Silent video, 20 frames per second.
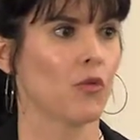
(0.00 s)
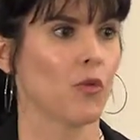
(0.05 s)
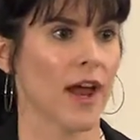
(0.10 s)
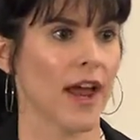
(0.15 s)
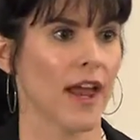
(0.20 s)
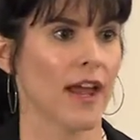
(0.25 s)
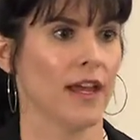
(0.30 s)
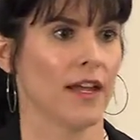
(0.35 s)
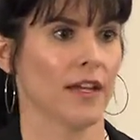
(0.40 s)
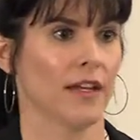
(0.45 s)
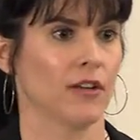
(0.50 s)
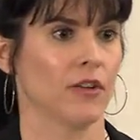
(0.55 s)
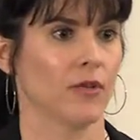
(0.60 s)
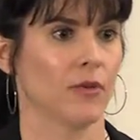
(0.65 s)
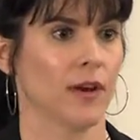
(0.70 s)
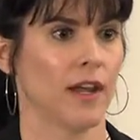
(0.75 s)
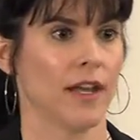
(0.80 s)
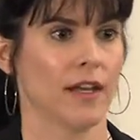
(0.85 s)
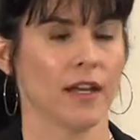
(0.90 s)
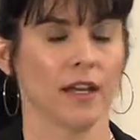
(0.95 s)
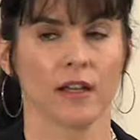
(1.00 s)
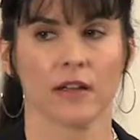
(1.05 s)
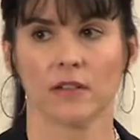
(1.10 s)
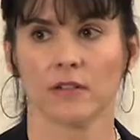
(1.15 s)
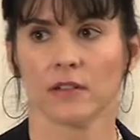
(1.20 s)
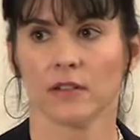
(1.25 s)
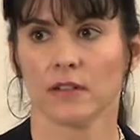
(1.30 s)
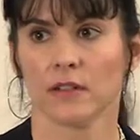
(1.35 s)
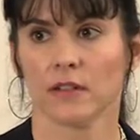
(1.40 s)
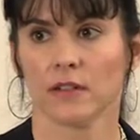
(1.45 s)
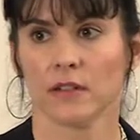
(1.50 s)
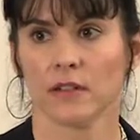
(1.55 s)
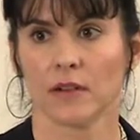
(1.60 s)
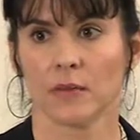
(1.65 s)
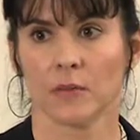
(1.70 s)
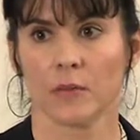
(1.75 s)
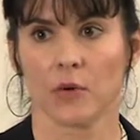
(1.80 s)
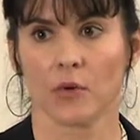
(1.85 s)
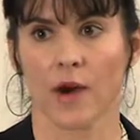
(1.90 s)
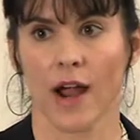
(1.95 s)
way in creating
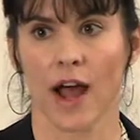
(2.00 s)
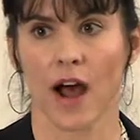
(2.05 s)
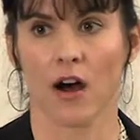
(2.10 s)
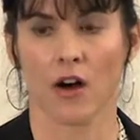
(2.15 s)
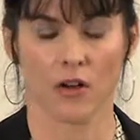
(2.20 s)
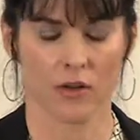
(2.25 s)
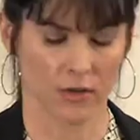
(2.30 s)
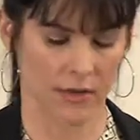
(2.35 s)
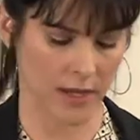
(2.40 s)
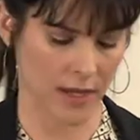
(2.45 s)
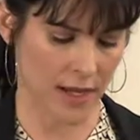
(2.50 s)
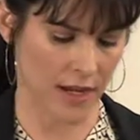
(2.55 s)
morale.